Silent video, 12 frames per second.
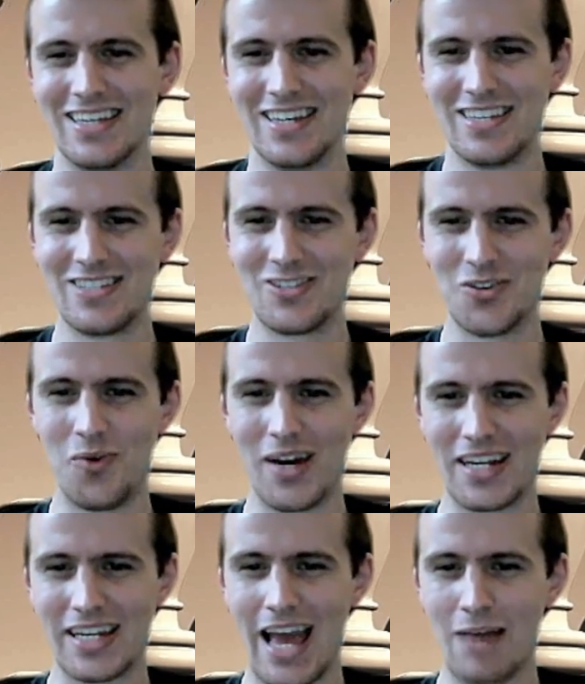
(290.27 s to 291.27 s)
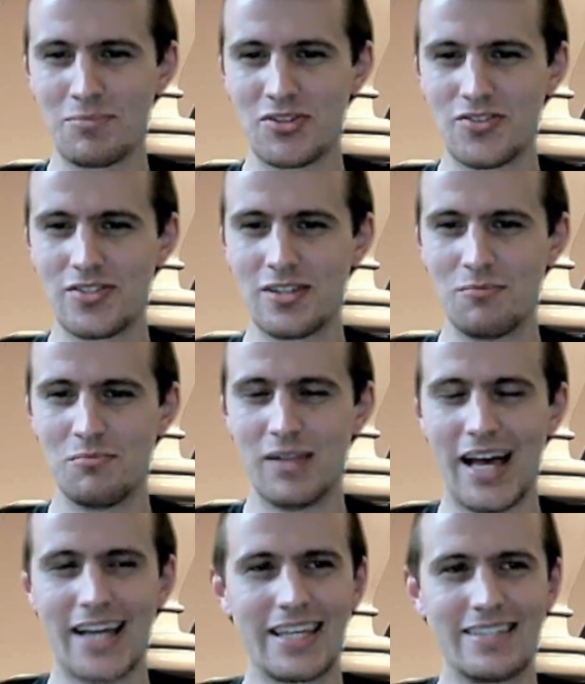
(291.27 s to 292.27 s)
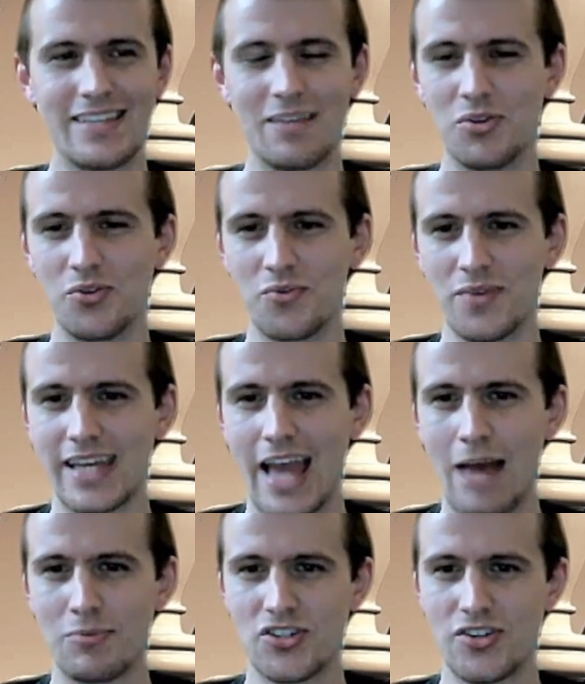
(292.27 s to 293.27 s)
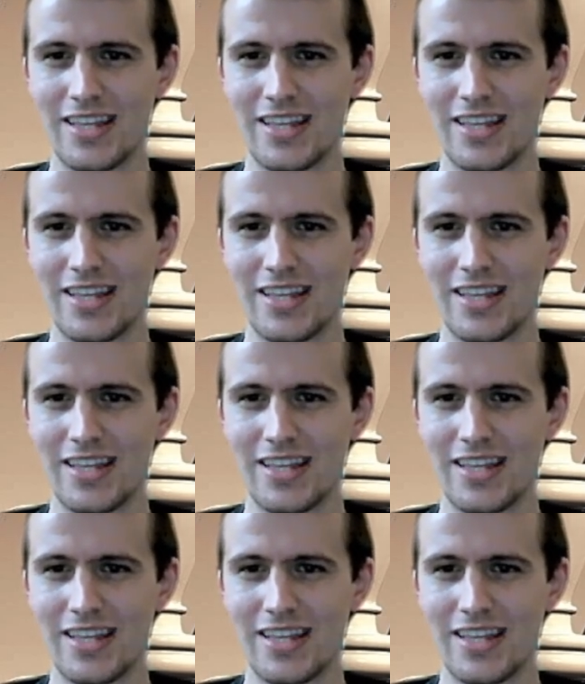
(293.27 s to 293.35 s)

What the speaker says: So white captures, black is able to recapture,